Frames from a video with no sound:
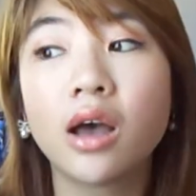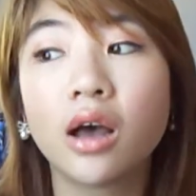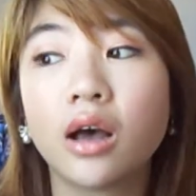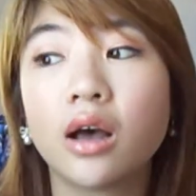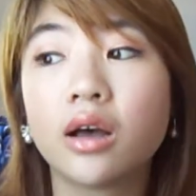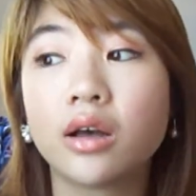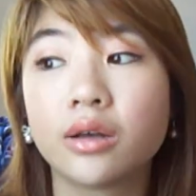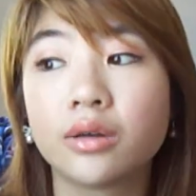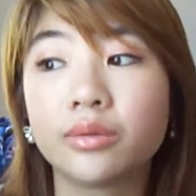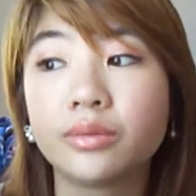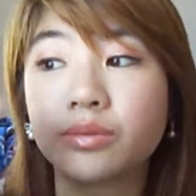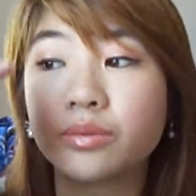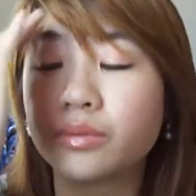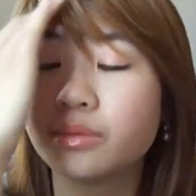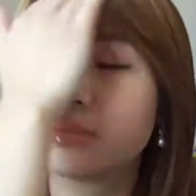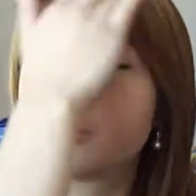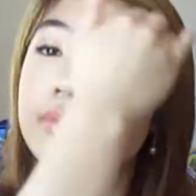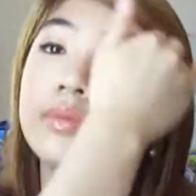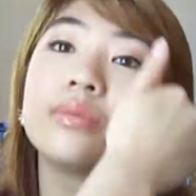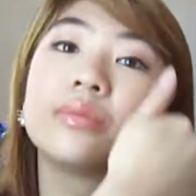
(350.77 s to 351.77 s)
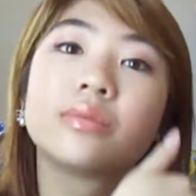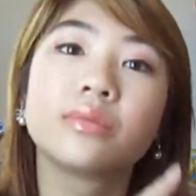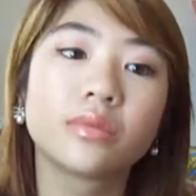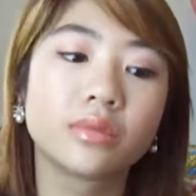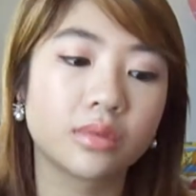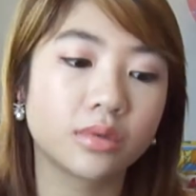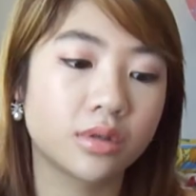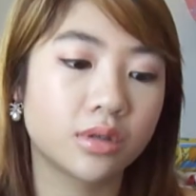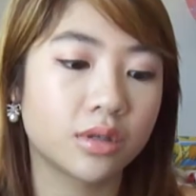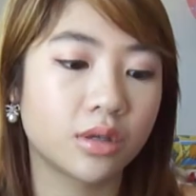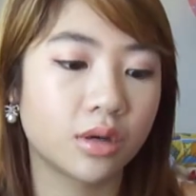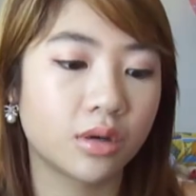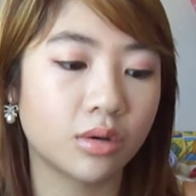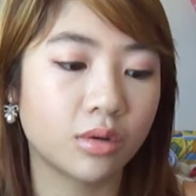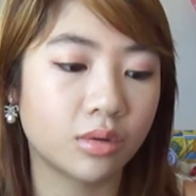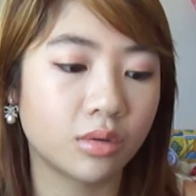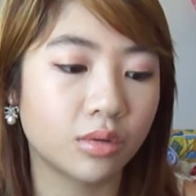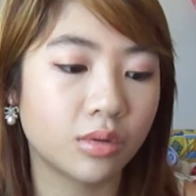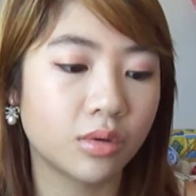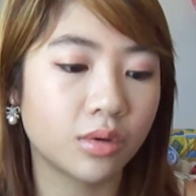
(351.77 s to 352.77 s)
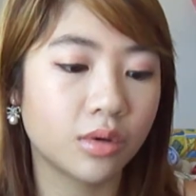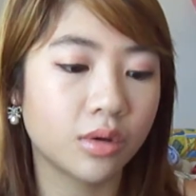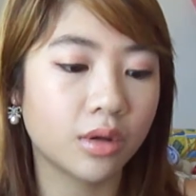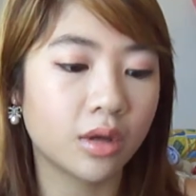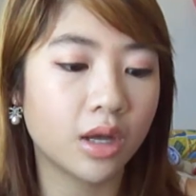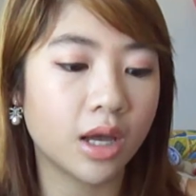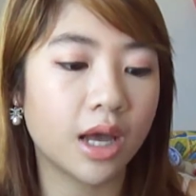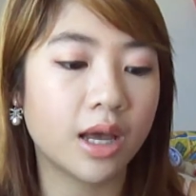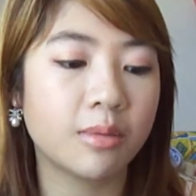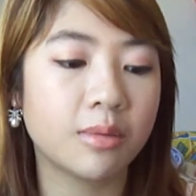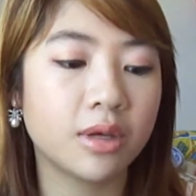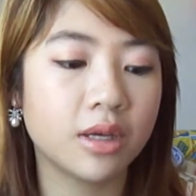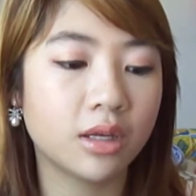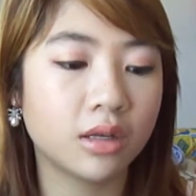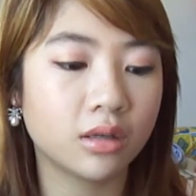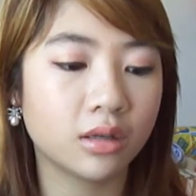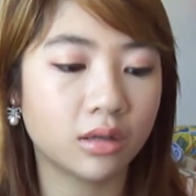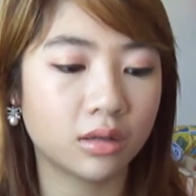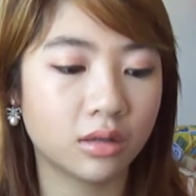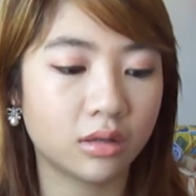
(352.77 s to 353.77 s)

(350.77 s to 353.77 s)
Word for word: Um, so, I mean,